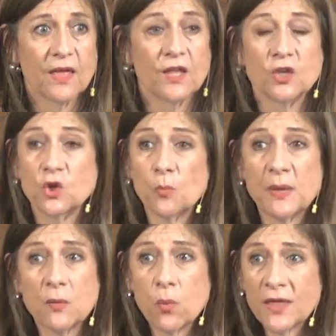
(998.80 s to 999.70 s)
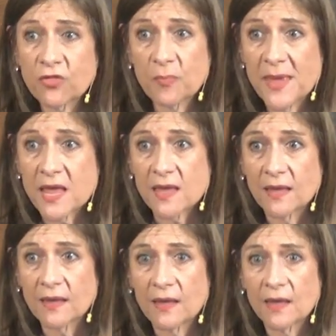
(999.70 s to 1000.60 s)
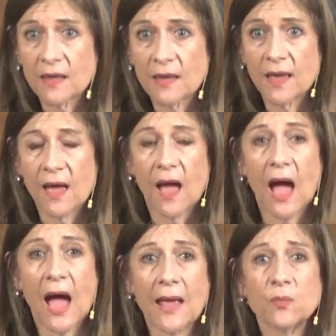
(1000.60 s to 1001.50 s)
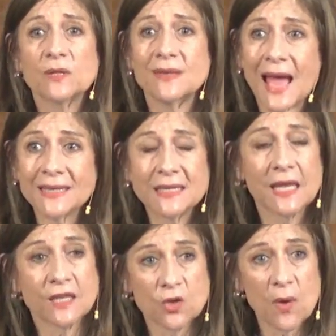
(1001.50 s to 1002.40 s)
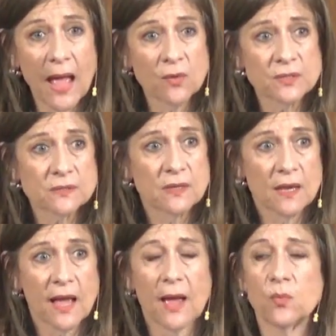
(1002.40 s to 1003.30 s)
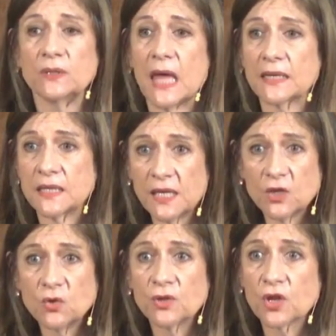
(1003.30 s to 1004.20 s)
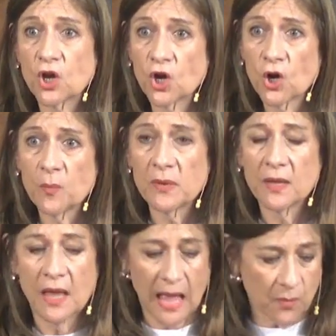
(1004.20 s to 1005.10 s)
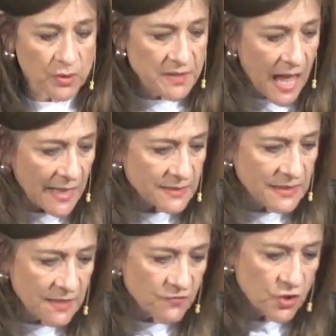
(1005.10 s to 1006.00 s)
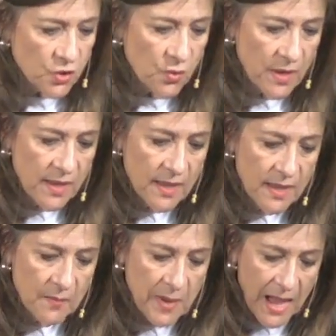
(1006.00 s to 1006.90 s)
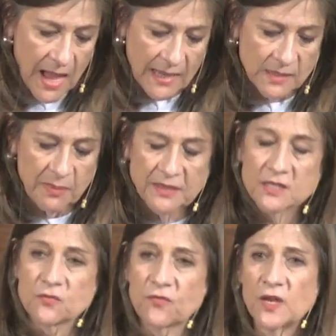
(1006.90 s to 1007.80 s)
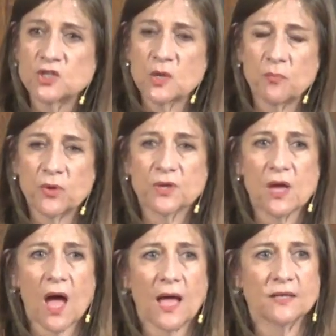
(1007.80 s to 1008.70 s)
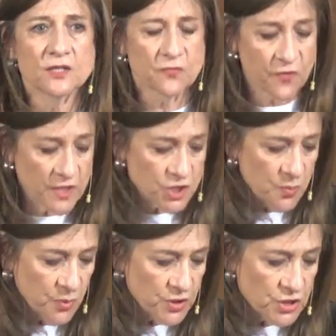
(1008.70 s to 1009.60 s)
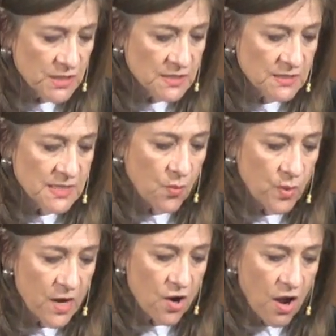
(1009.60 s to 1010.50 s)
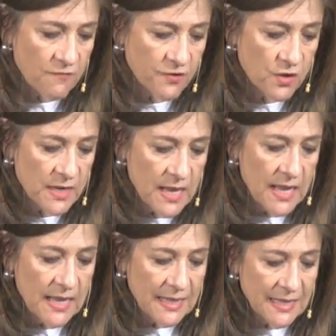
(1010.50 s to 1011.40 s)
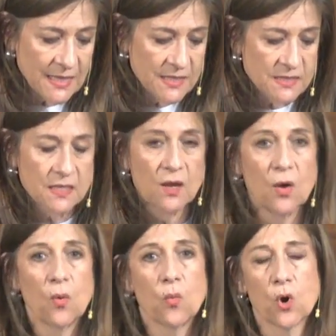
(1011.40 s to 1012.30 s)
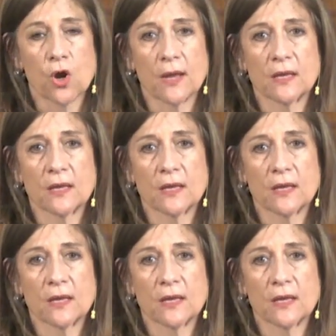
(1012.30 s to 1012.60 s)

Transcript: you'll be with me. I will not kick you out. I will not kick you to the curb. I will not leave you behind. But this friendship with God, this friendship with Jesus that we are offered is work.